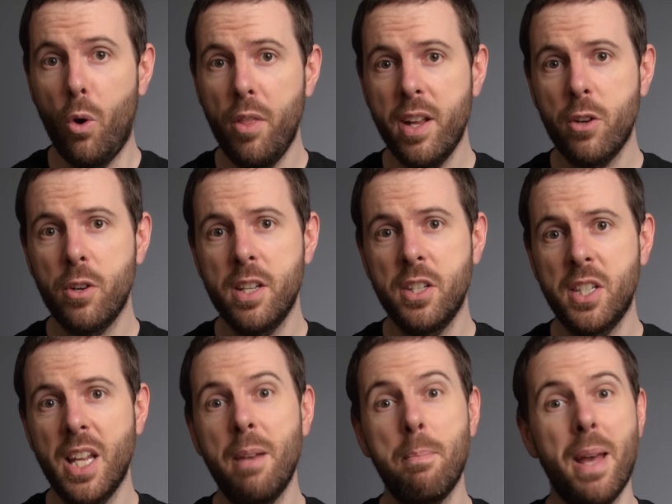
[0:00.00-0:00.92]
or they could
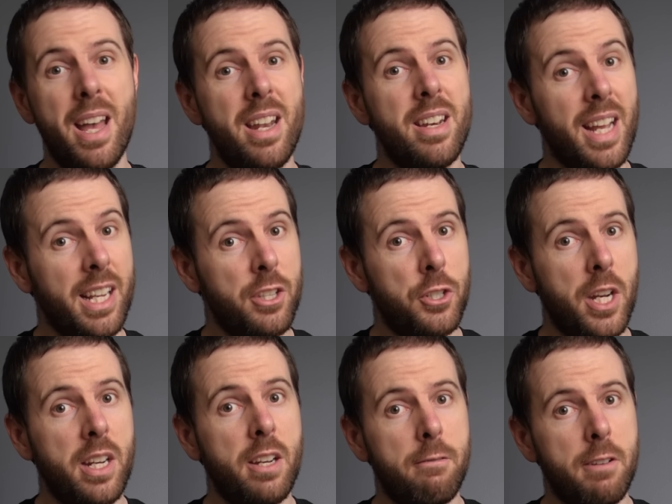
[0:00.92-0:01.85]
instead pair next
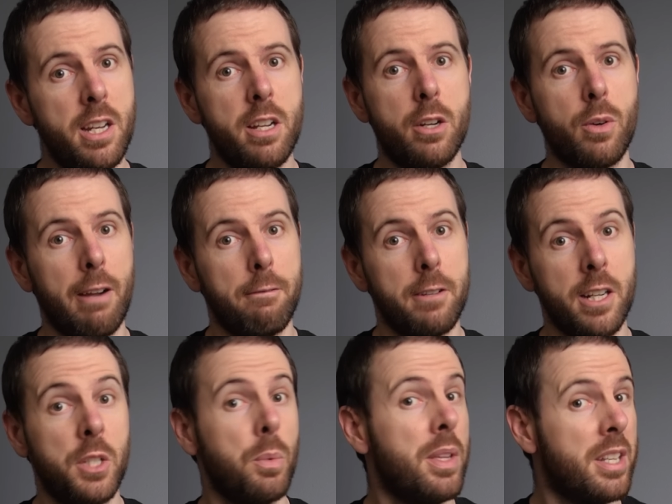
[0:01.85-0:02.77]
gen Nvidia
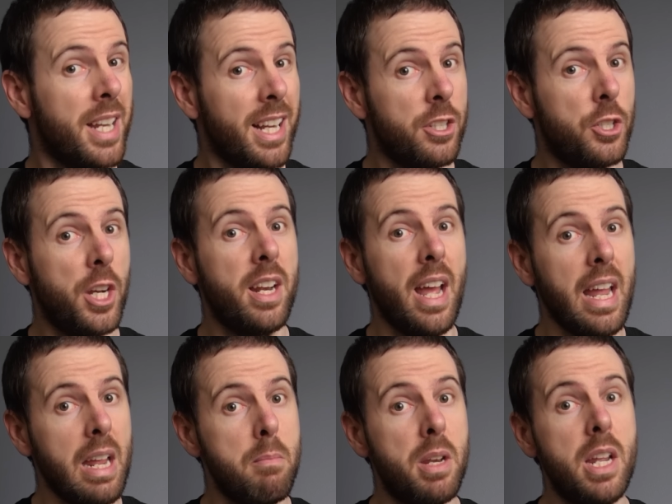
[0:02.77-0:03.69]
graphics with next gen
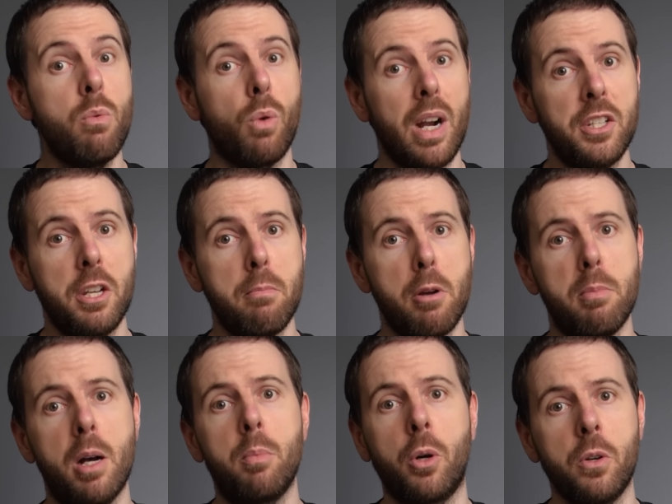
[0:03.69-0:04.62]
AMD Ryzen
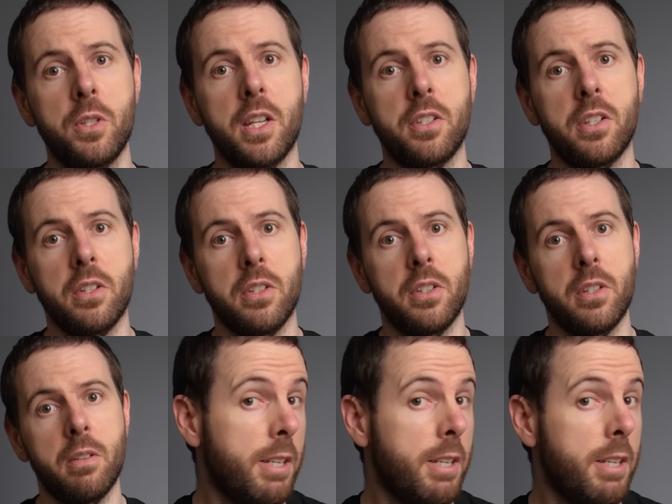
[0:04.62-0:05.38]
mobile processors.